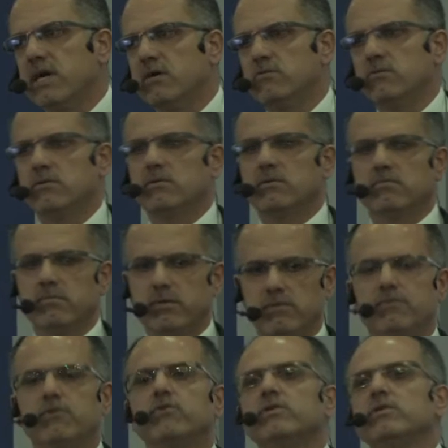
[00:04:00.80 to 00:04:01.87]
now,
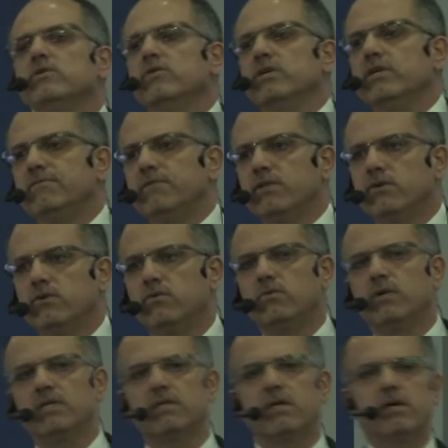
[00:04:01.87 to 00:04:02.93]
before you even know
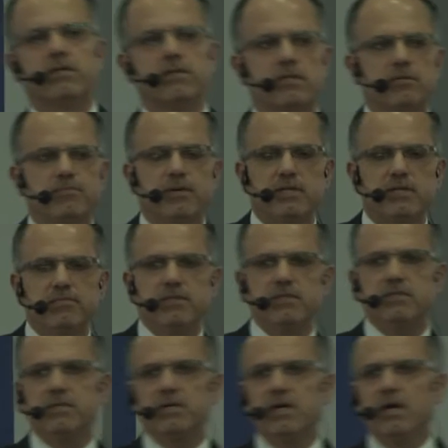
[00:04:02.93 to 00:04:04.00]
what are the
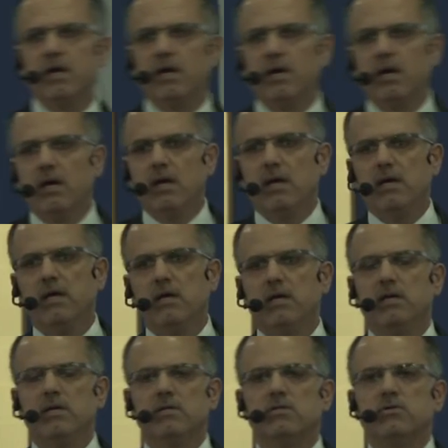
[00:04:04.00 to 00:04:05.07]
departments,
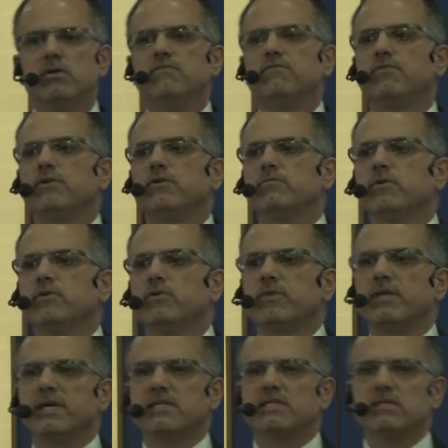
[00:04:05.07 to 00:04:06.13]
to inform you
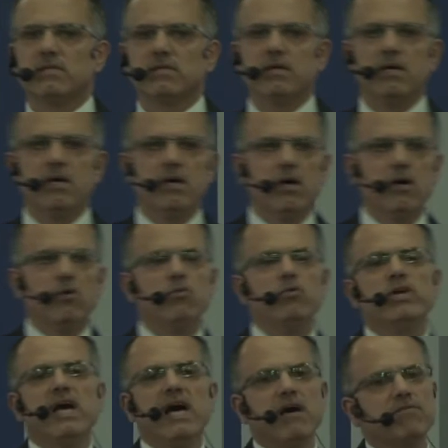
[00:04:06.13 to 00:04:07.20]
that
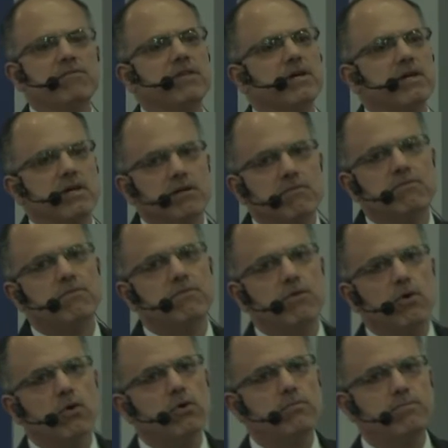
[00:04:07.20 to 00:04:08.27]
we have the
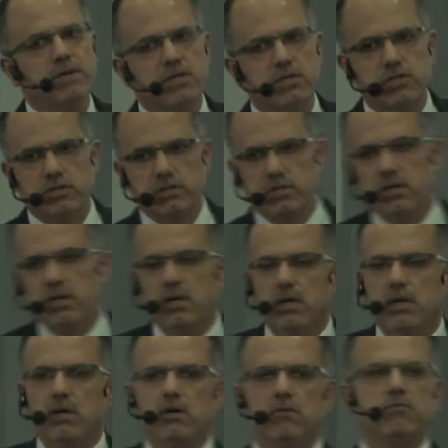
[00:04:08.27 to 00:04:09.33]
whole picture
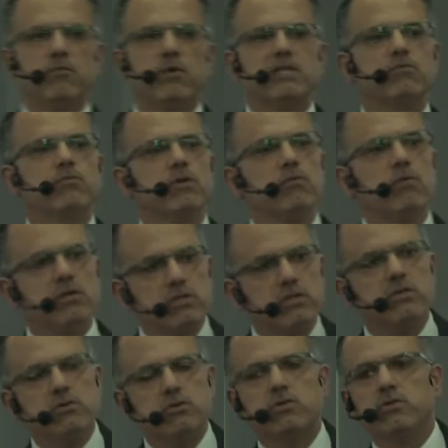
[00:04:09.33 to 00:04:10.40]
of what we want
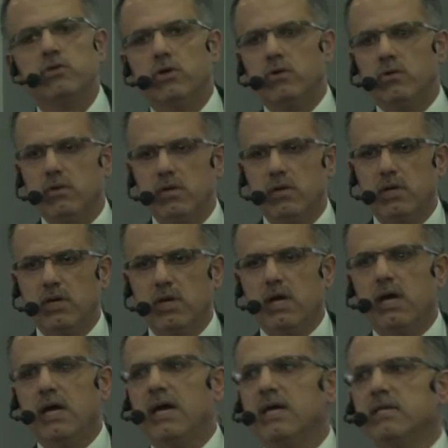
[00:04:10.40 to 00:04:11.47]
you to know.
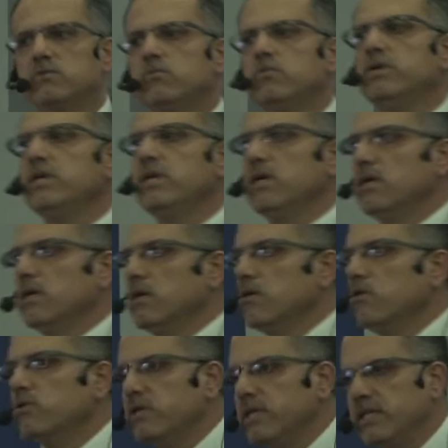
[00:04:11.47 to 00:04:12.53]
And we
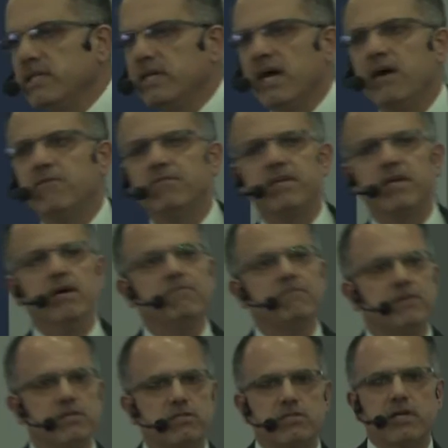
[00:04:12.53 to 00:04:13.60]
already have the
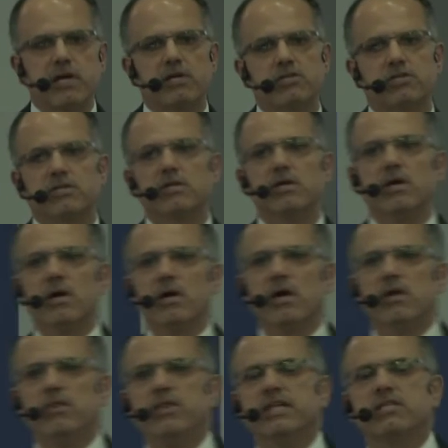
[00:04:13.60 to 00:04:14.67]
infrastructure
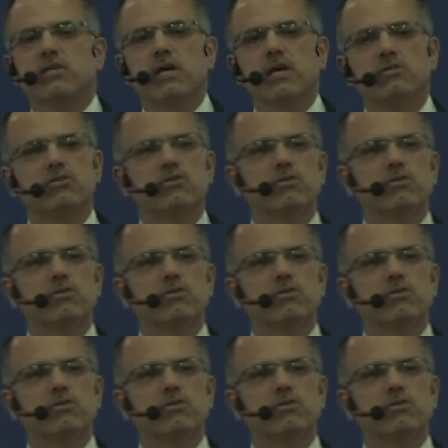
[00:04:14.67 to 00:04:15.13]
that can